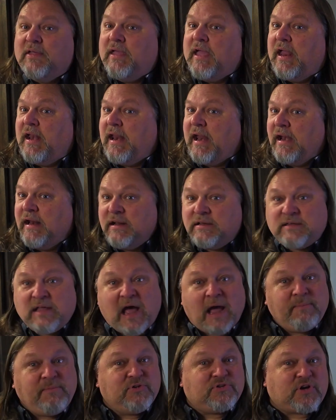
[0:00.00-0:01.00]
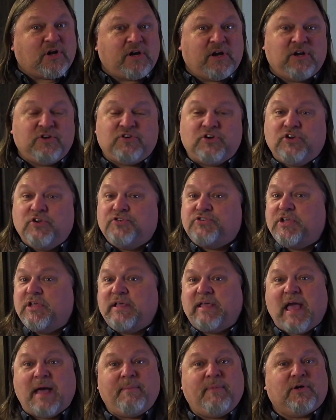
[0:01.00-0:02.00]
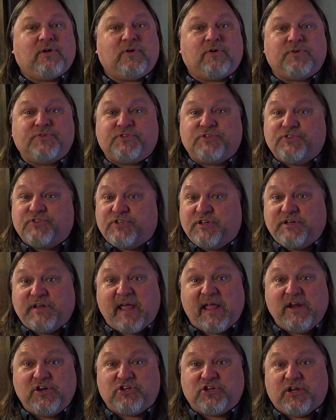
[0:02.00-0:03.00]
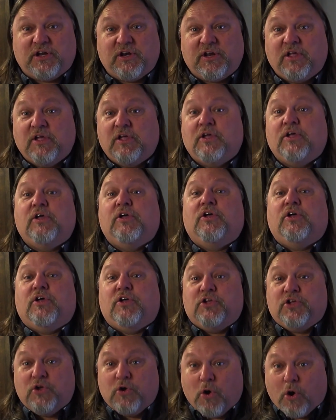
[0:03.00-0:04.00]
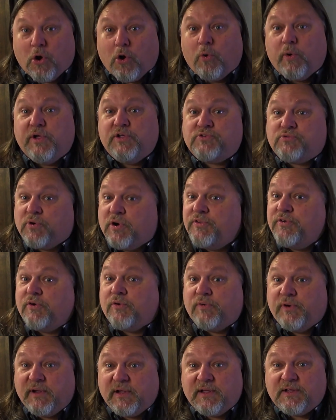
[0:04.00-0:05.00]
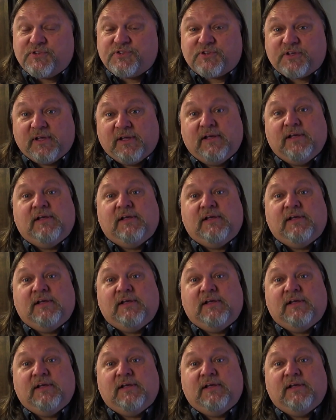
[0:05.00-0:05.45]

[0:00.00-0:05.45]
And anytime you start introducing chemicals and sedation, you always run the risk